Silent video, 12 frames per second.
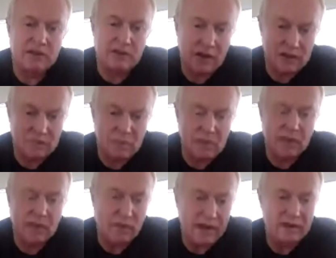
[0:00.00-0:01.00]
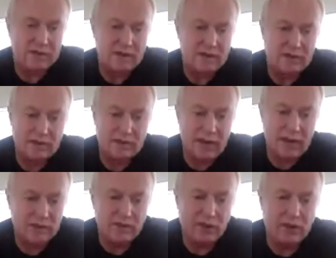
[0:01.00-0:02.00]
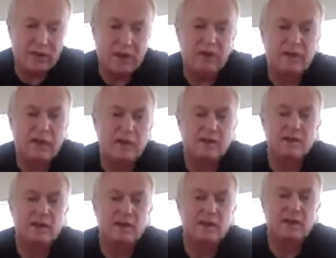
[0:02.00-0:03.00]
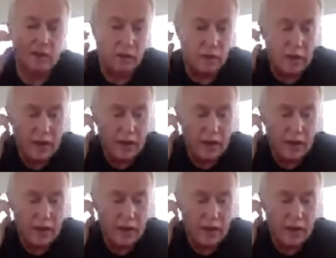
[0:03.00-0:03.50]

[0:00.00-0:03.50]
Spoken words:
That's how it's been right since the yantra 10,000 years ago.